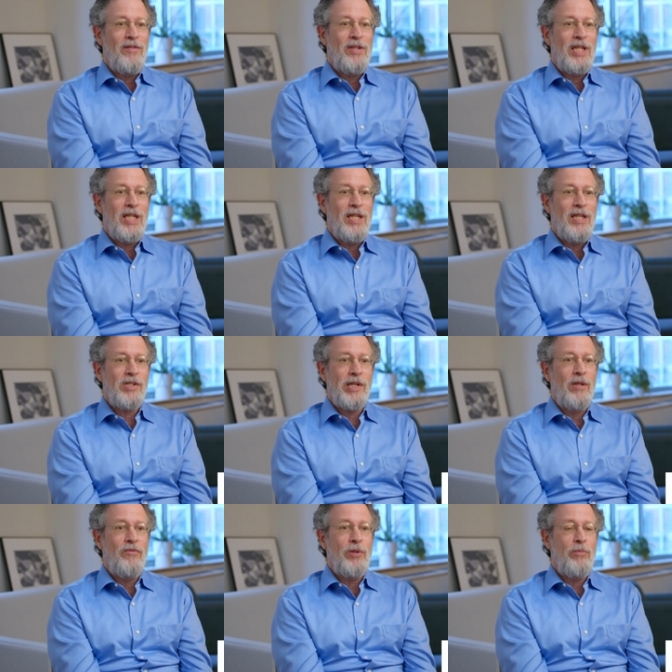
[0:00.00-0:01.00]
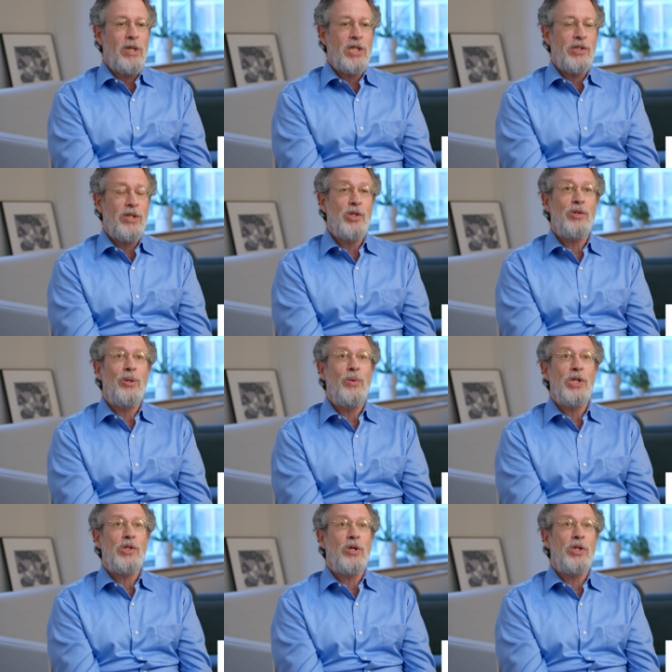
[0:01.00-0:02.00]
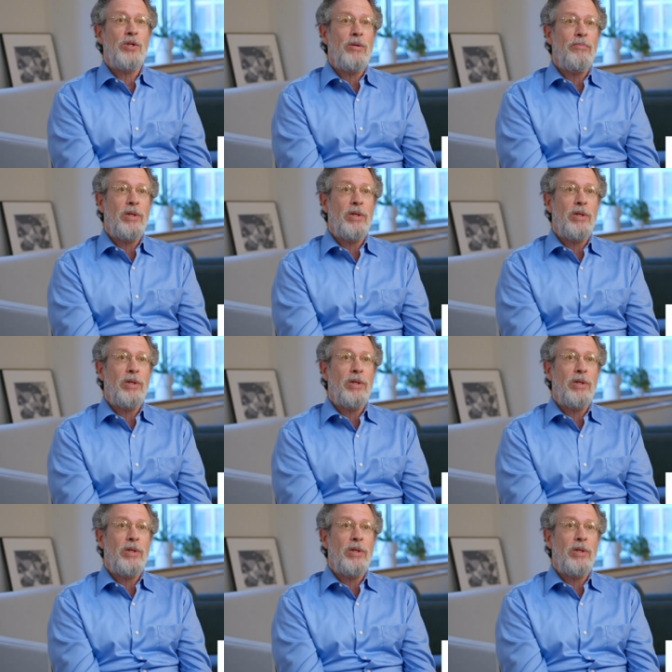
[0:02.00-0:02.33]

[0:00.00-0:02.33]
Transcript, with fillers: The Center for UMass Industry Research on